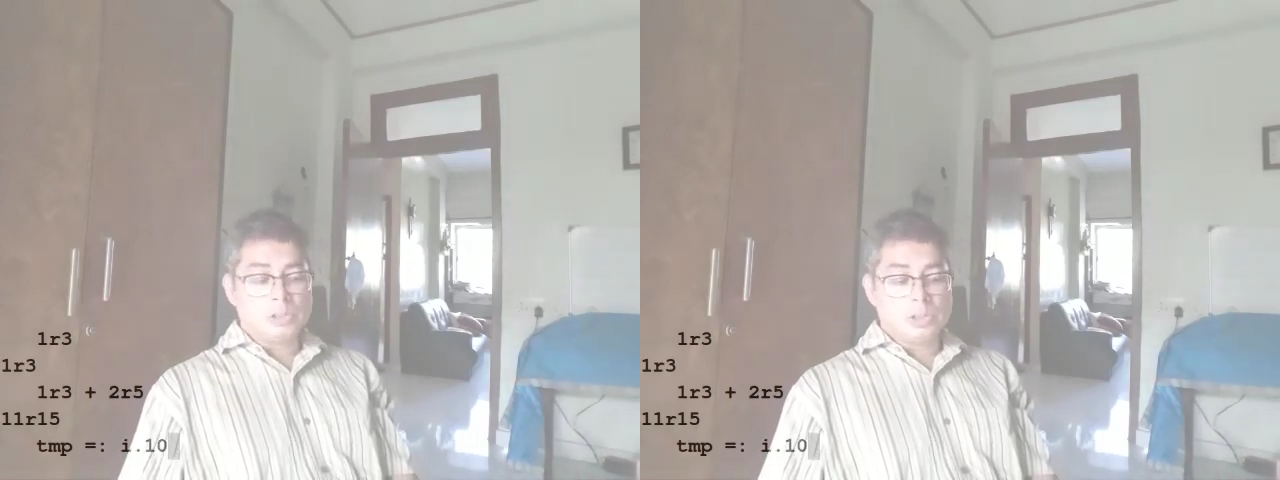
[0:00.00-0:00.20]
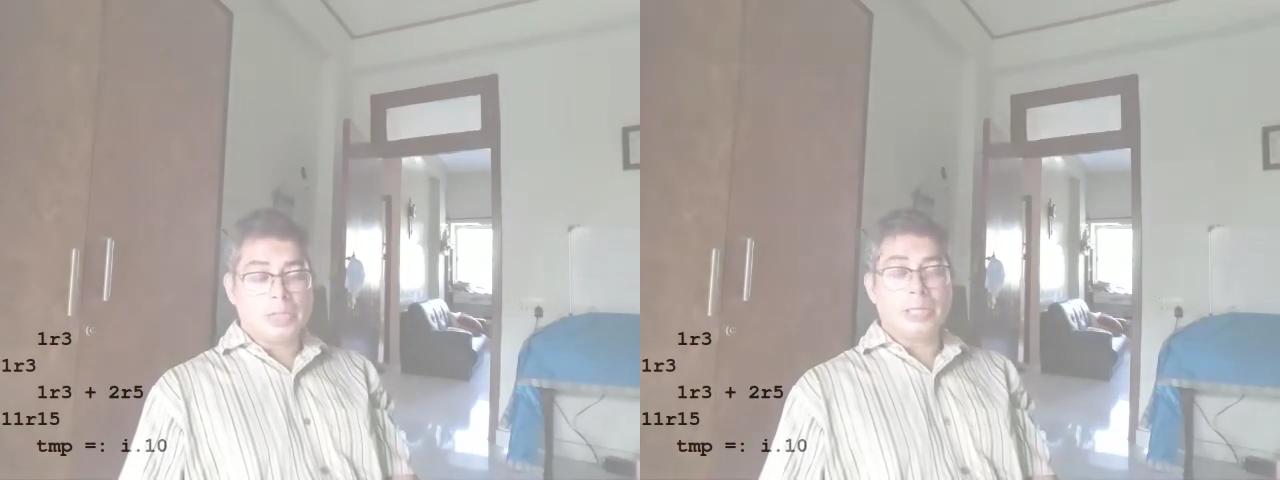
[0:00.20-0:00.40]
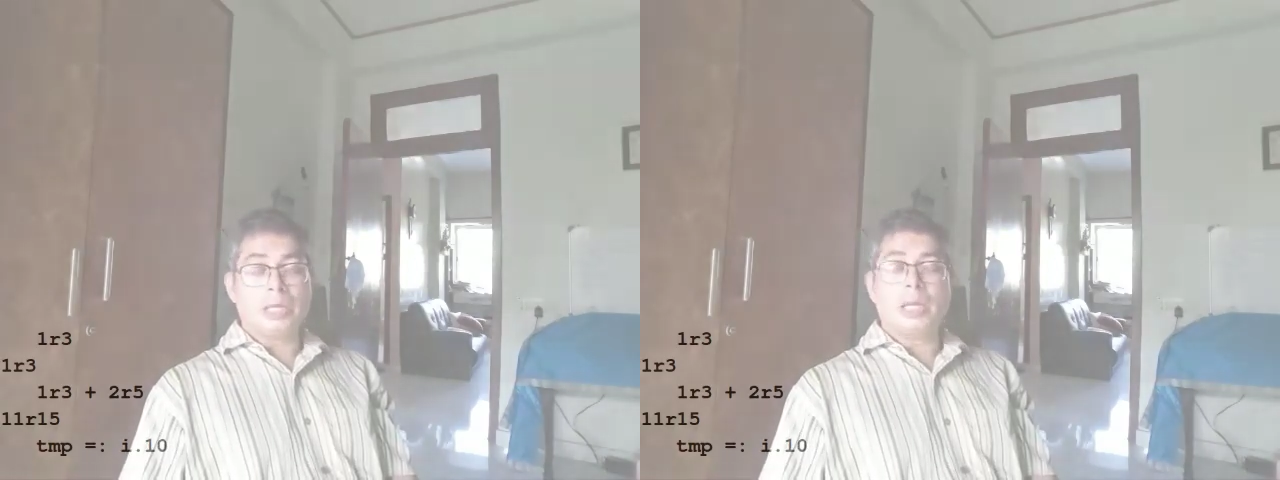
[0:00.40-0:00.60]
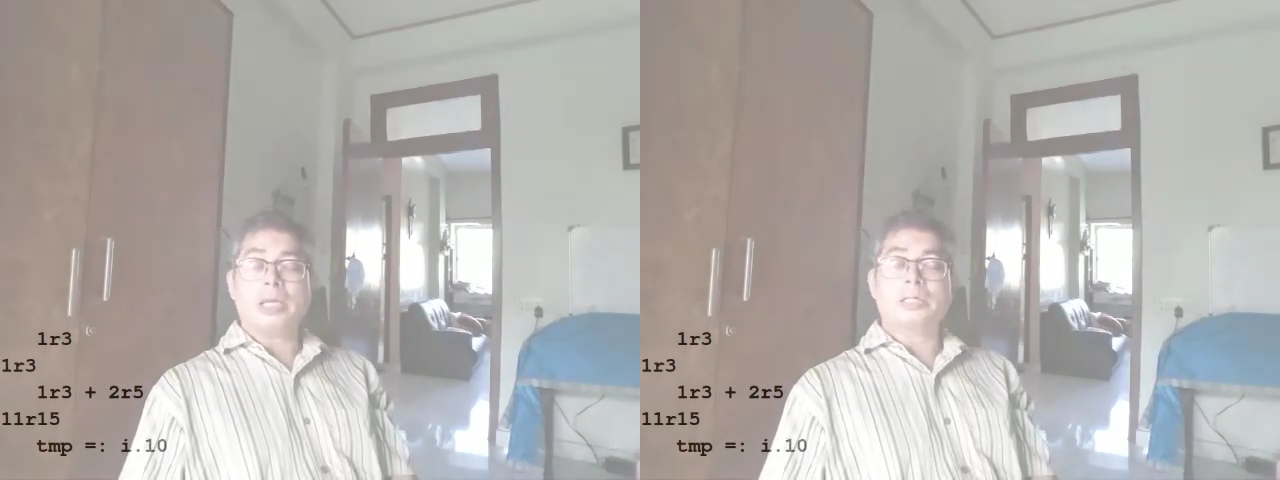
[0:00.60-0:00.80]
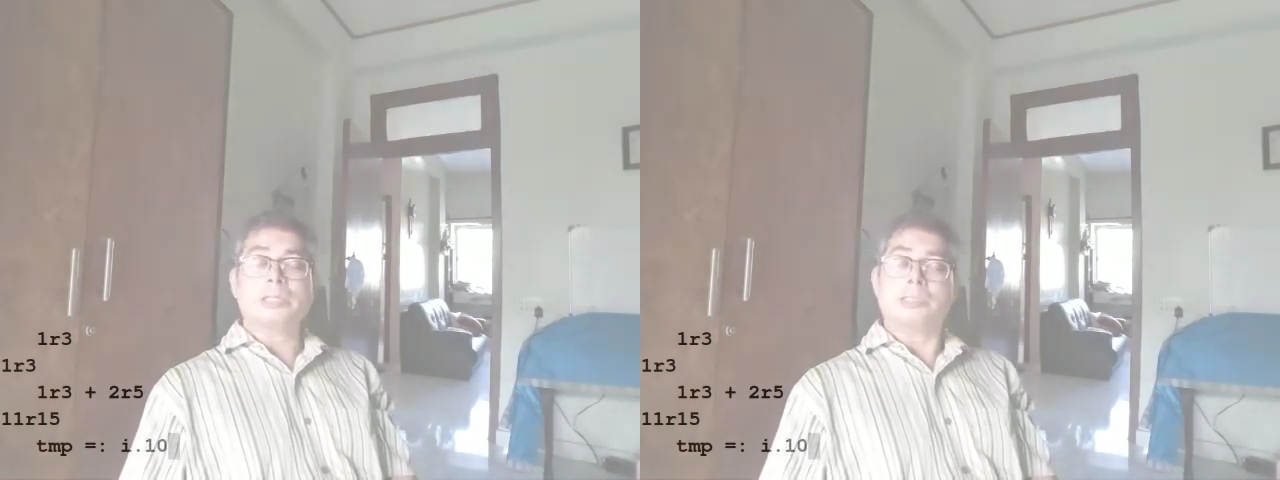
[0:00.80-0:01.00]
J,
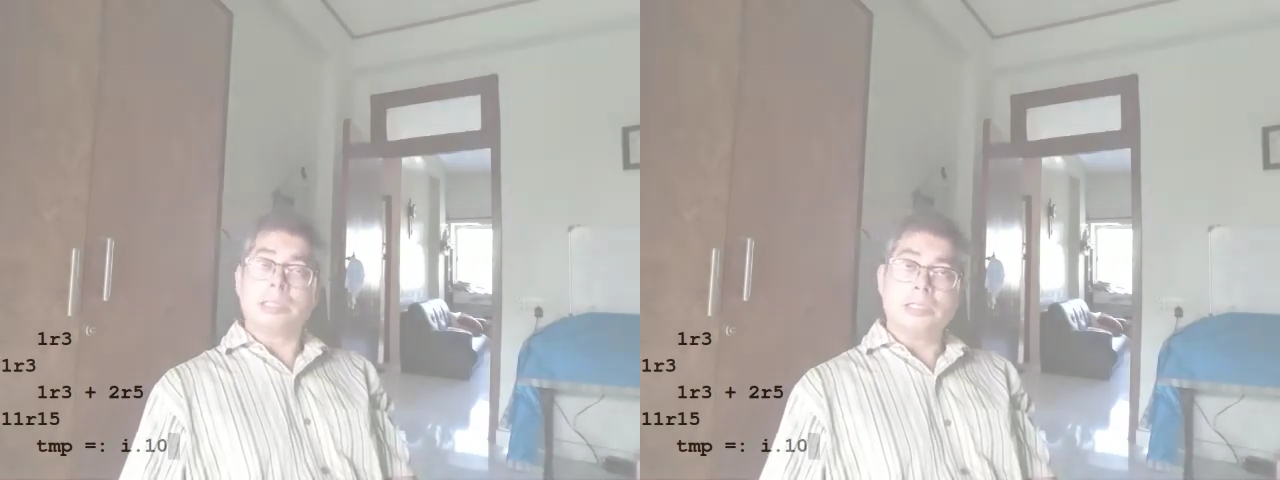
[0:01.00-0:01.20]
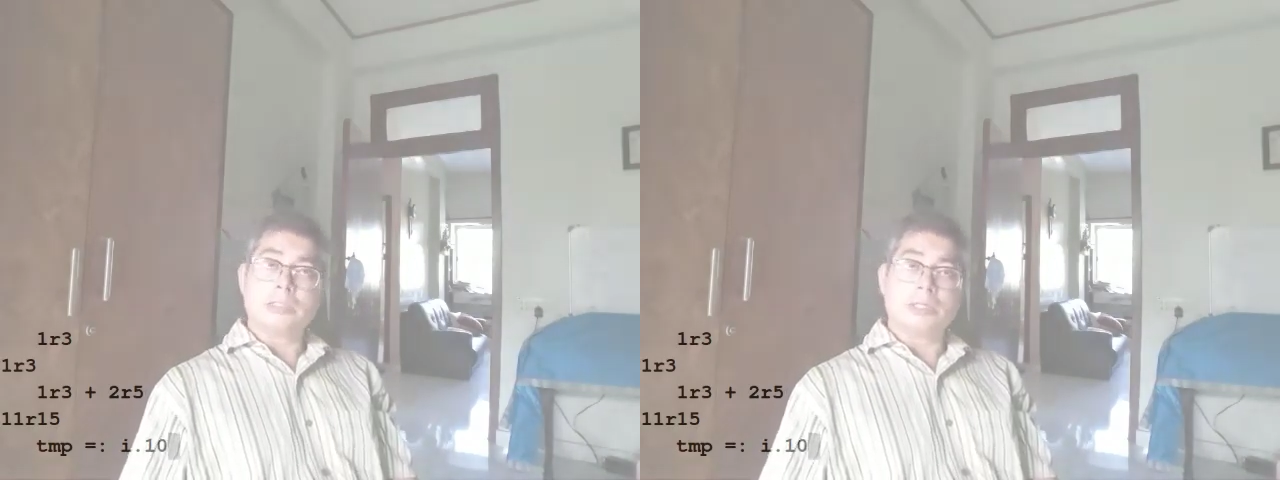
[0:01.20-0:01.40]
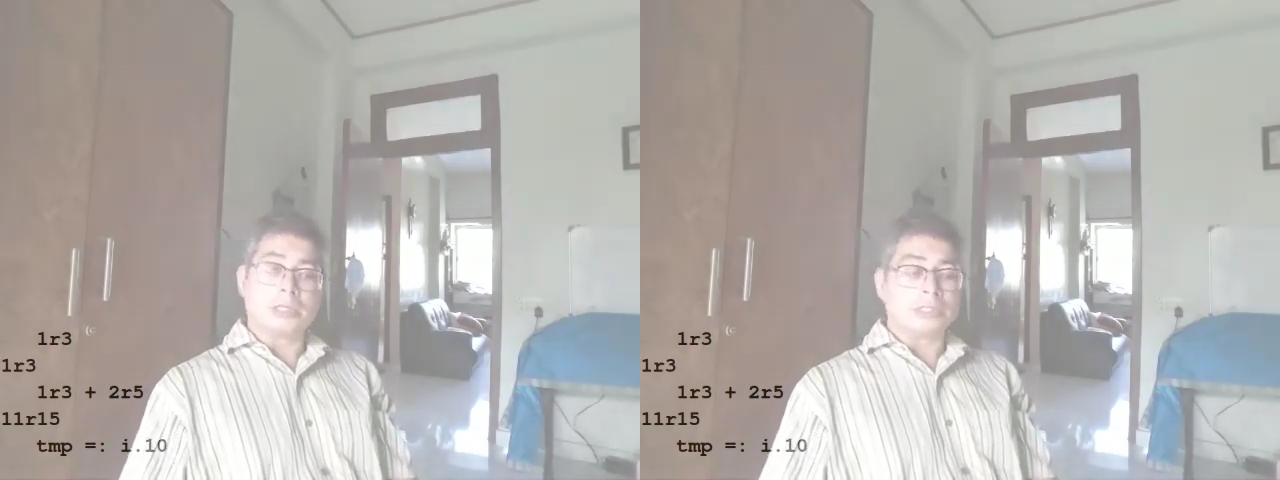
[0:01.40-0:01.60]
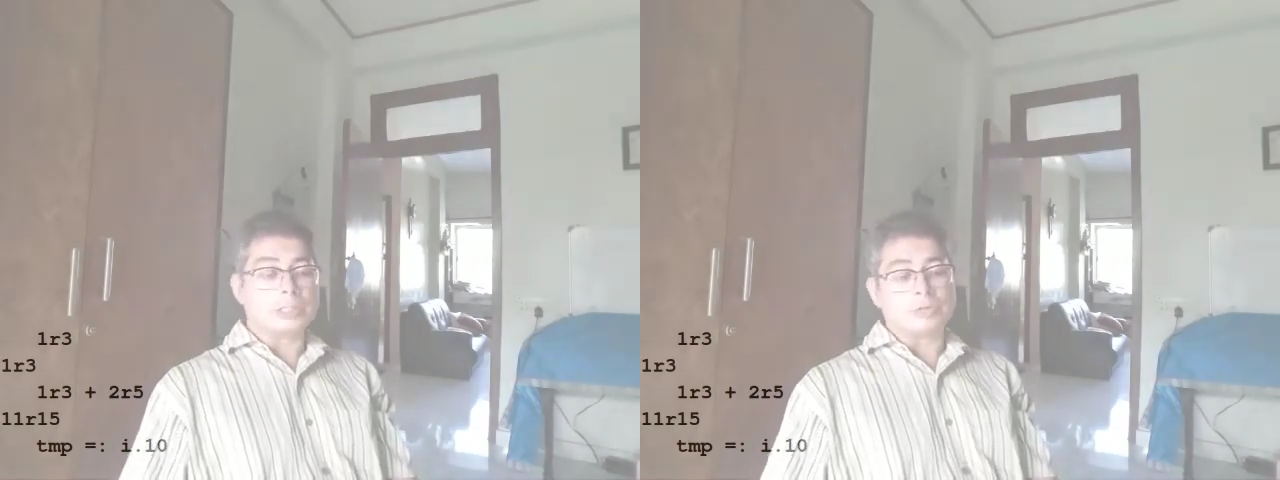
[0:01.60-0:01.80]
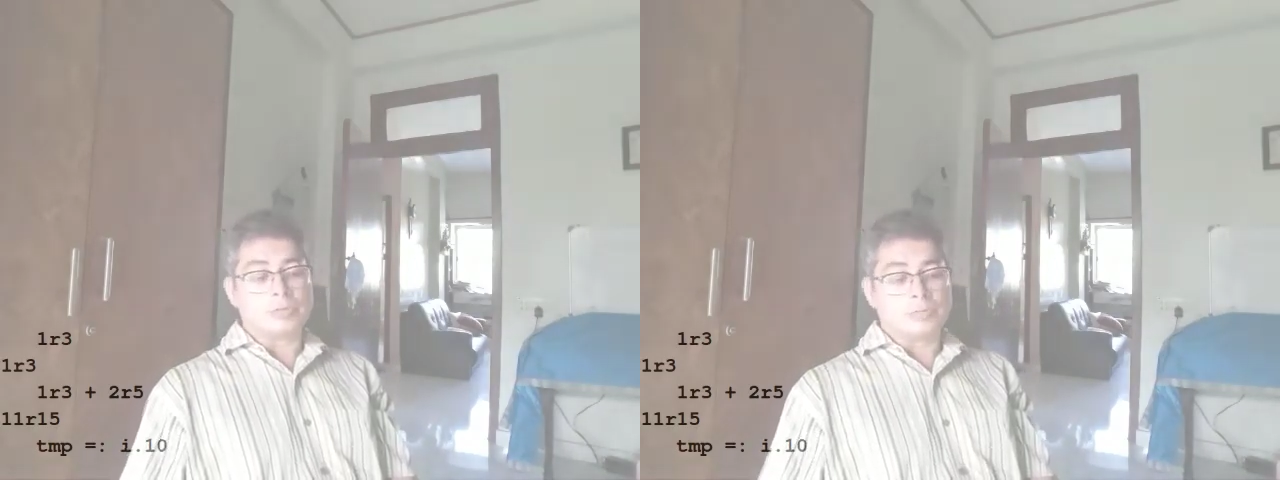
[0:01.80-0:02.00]
like C, starts
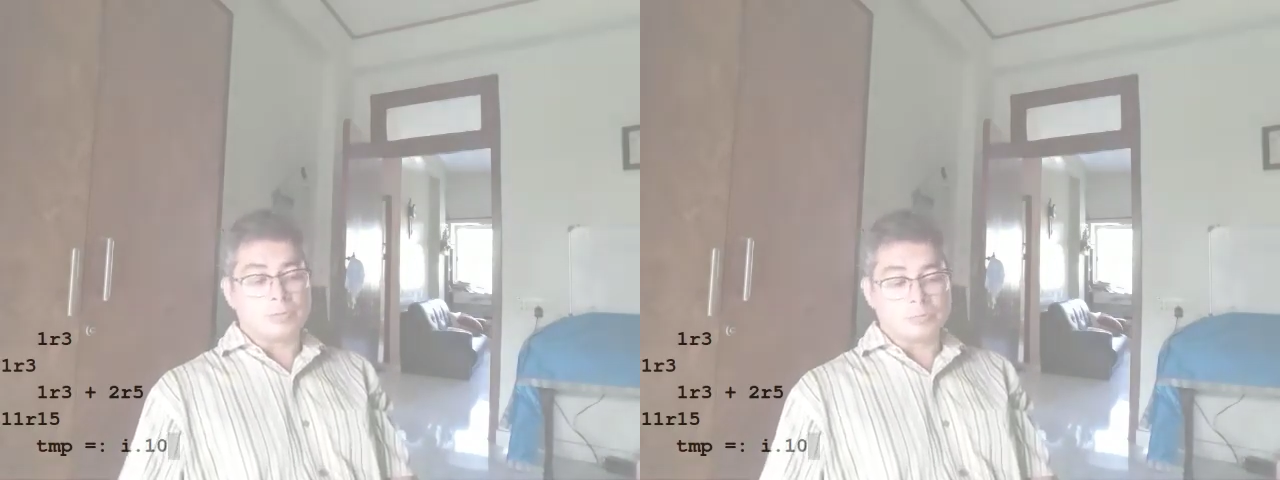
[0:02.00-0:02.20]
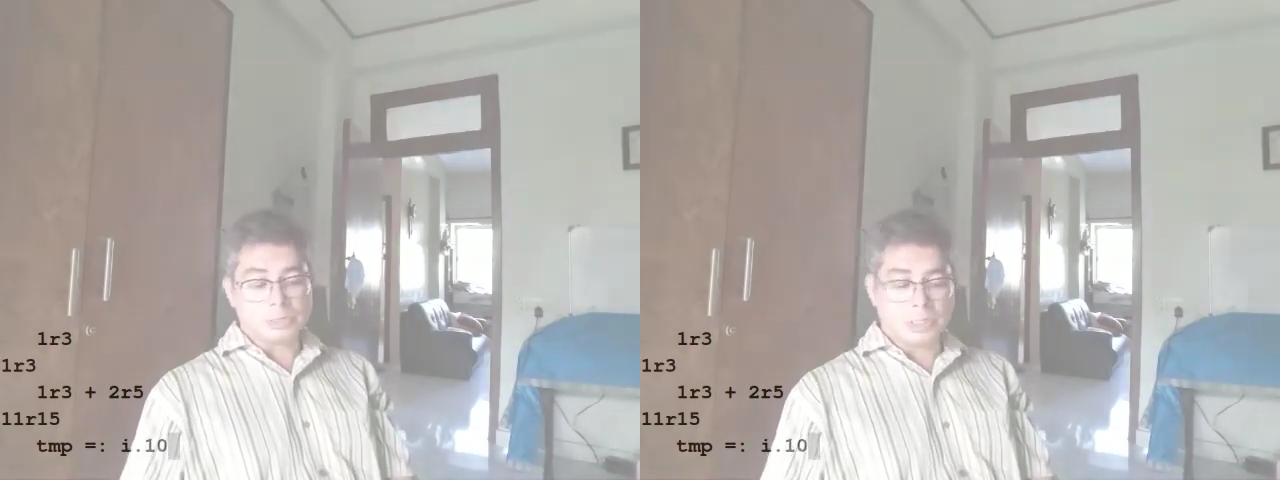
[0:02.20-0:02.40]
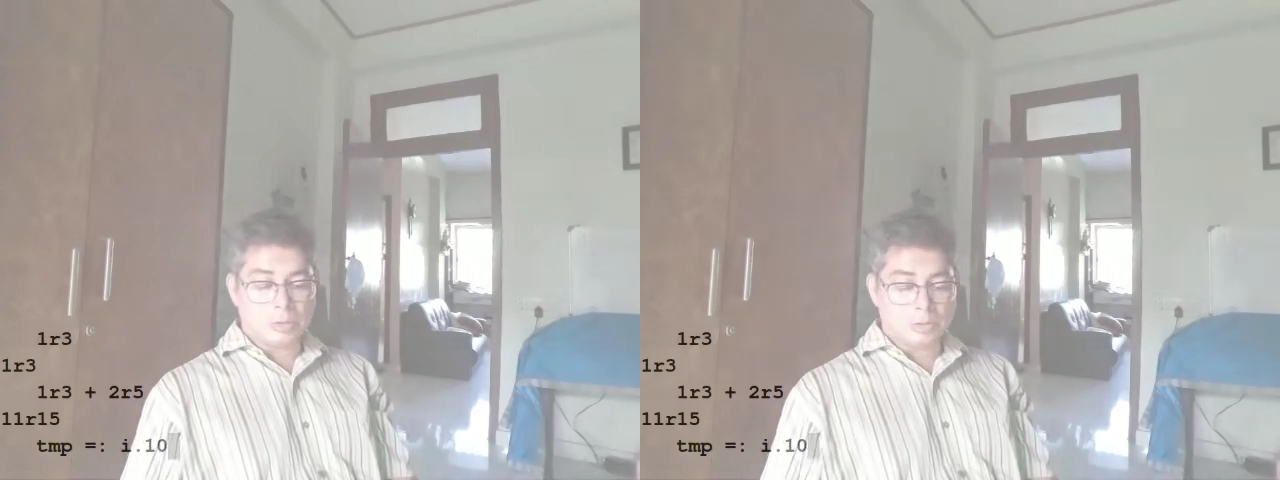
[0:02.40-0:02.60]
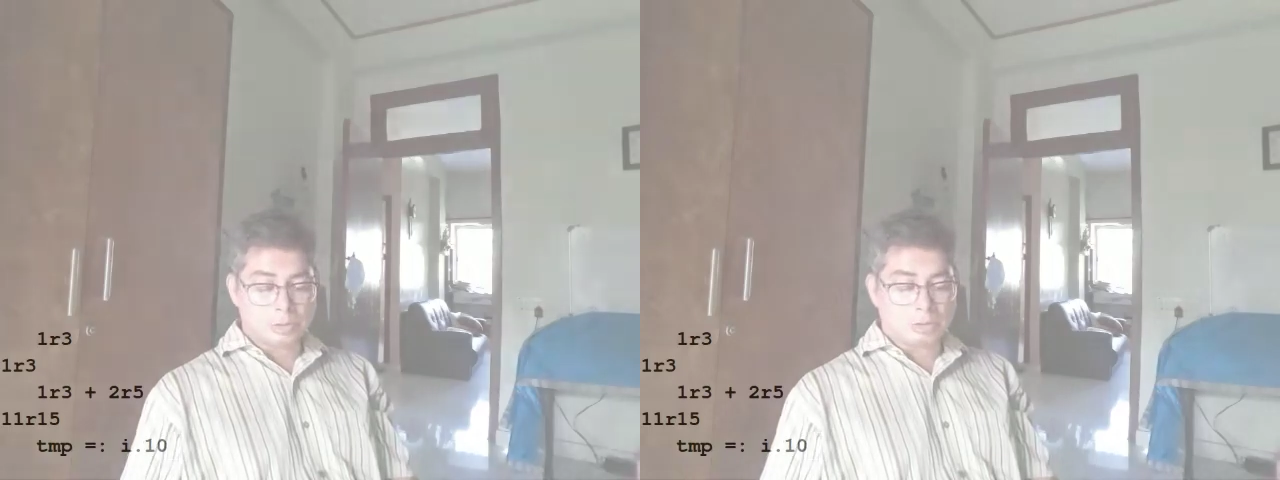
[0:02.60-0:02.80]
counting from 0,